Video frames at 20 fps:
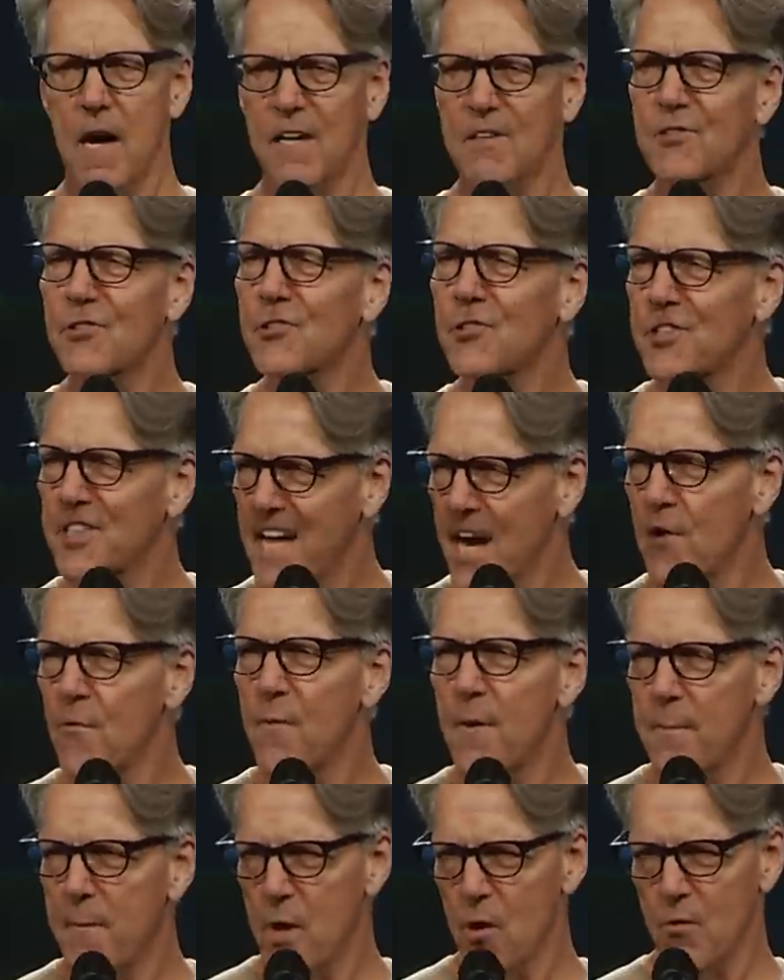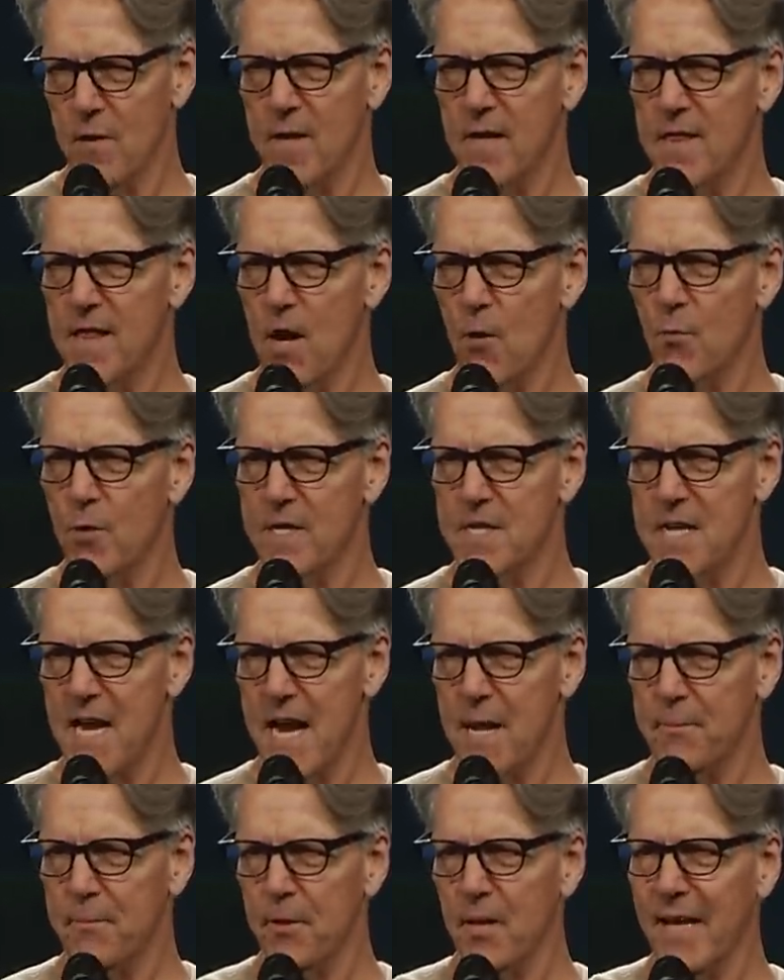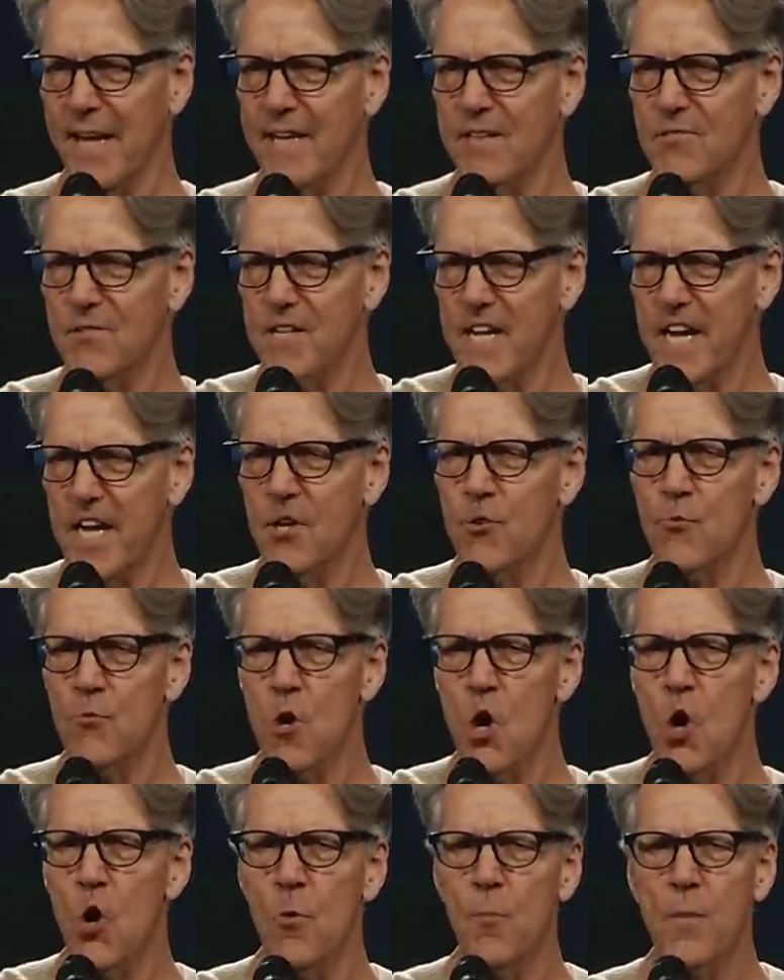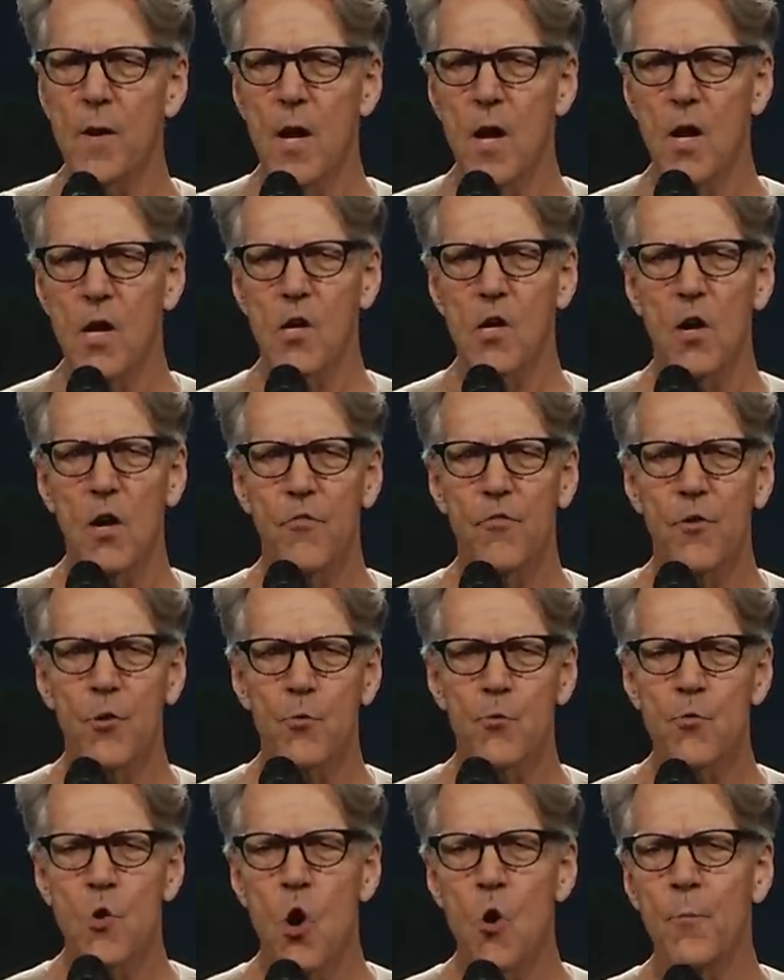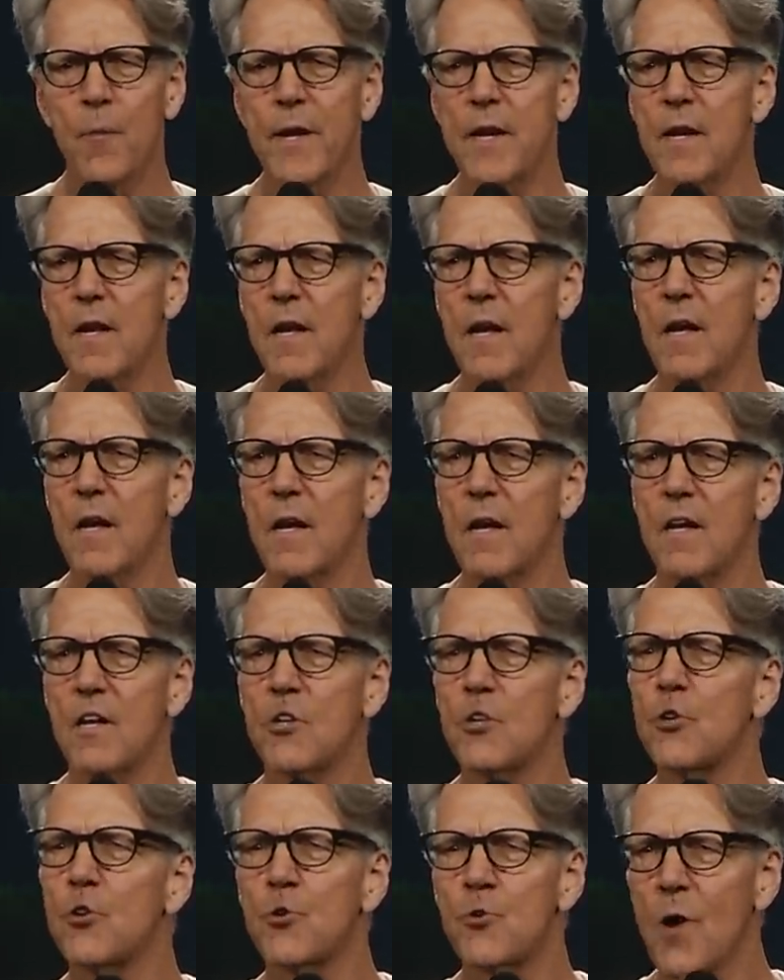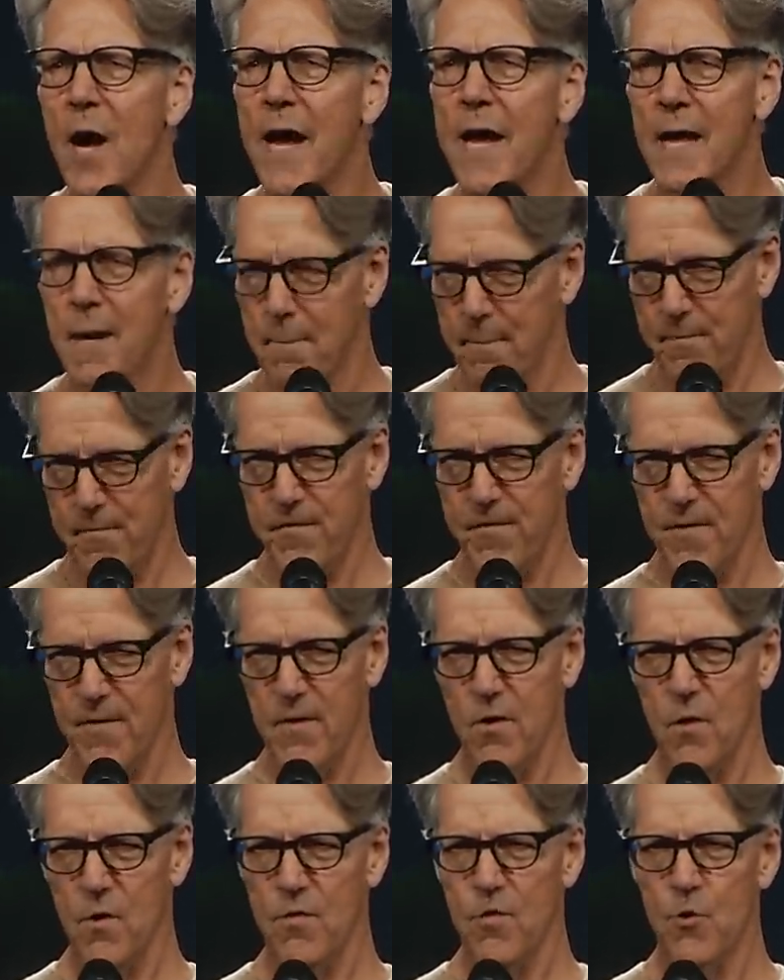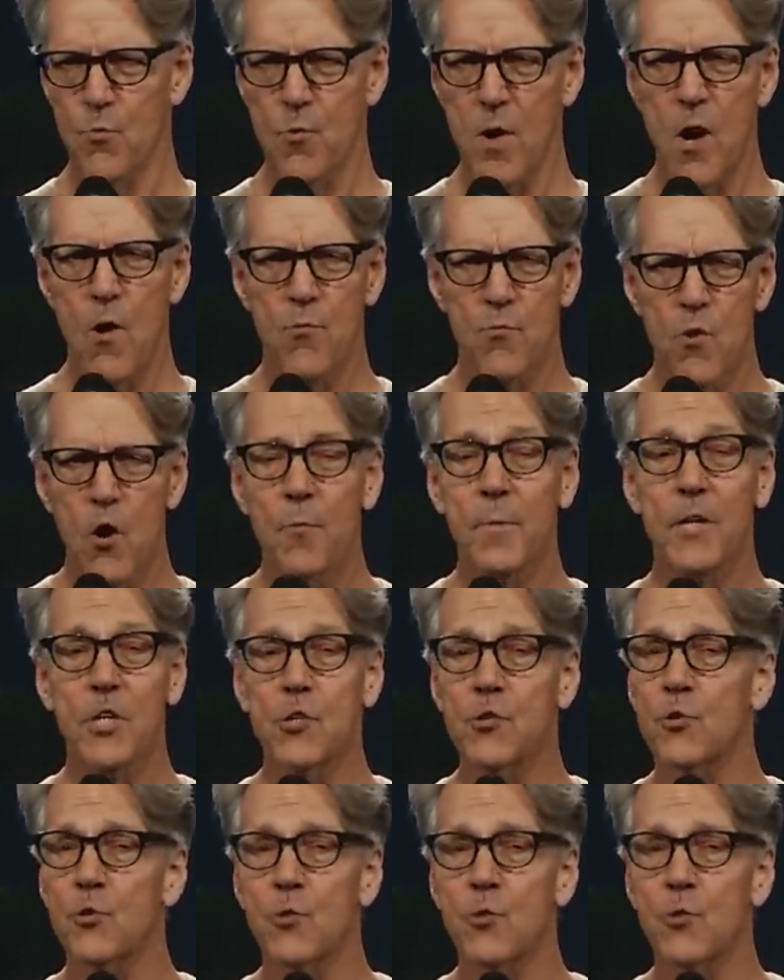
a ceremony that would take place in Rome called the Roman Triumph or the Ro- Roman